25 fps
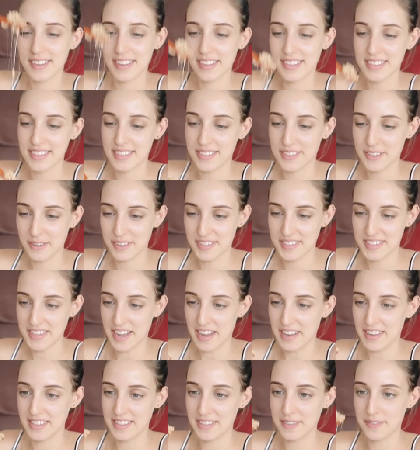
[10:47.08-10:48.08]
It's so
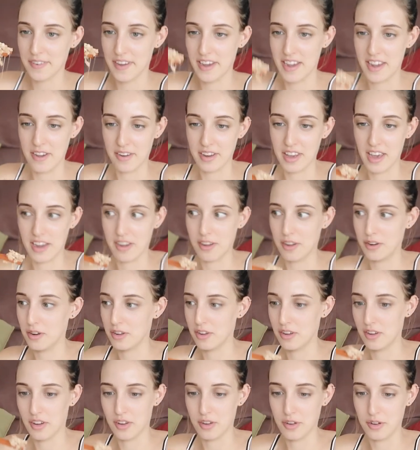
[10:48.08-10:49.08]
satisfying. Okay, I got
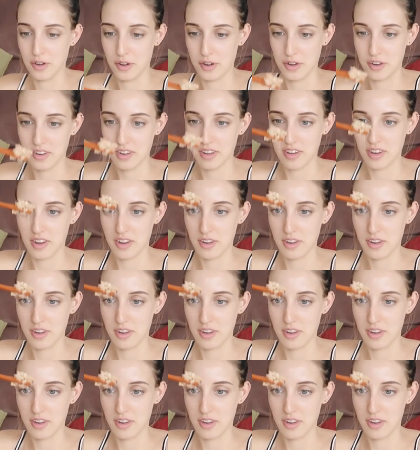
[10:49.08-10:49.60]
a, a good,